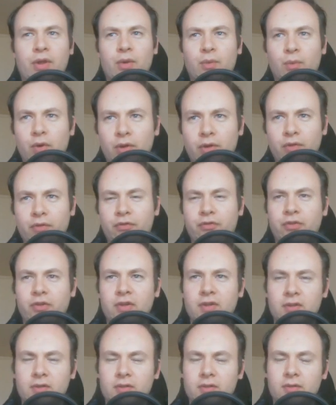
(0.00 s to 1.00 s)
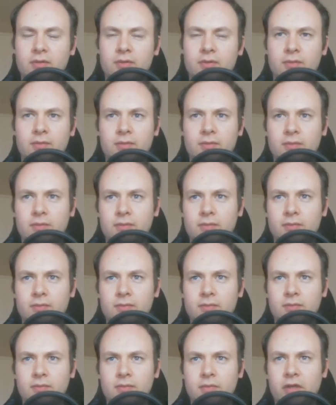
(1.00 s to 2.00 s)
they would have
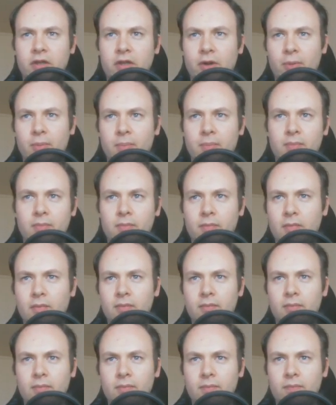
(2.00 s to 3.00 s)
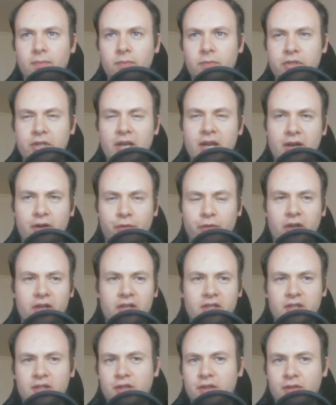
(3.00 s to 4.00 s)
you know,
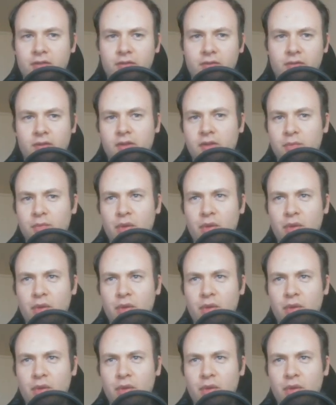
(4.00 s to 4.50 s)
sacrificed the